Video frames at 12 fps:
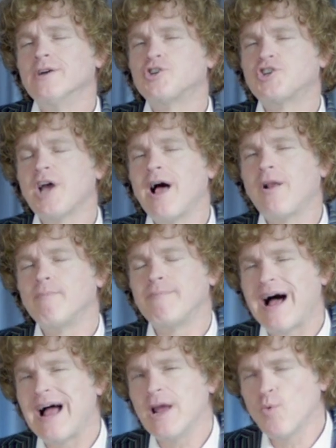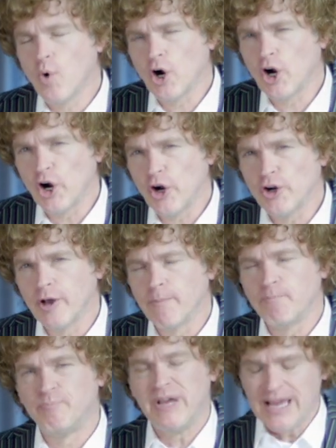shall my
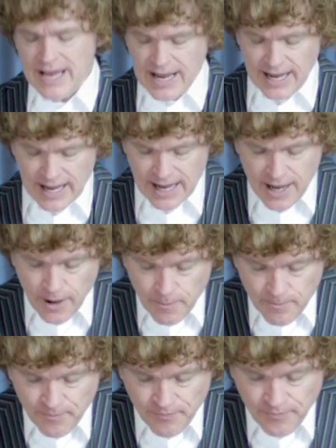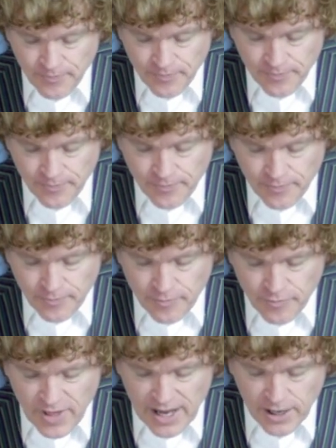word be
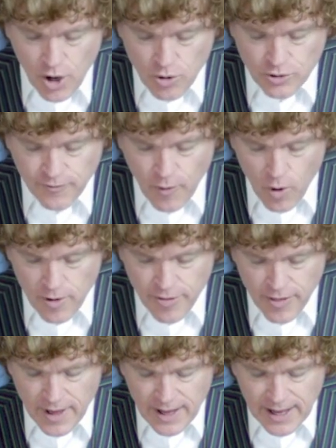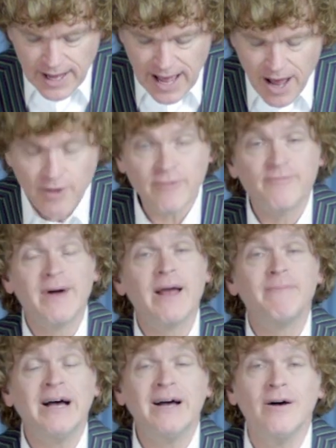that goes forth out of my
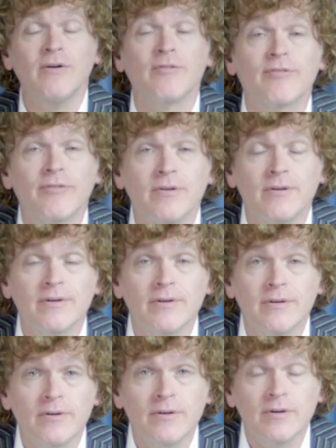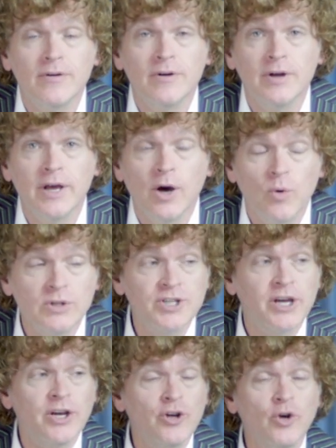mouth what's
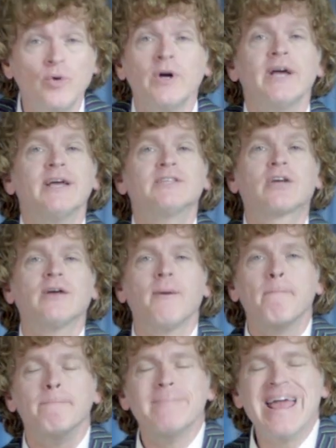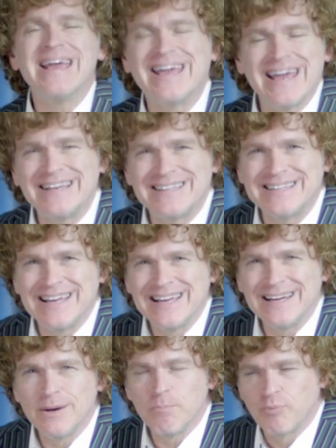it gonna do it's gonna make it
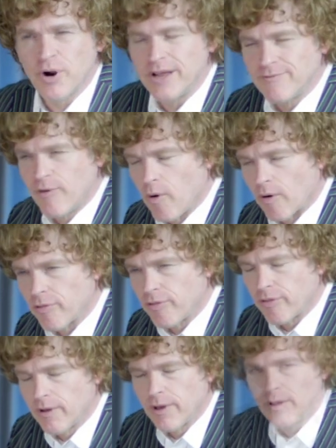bring forth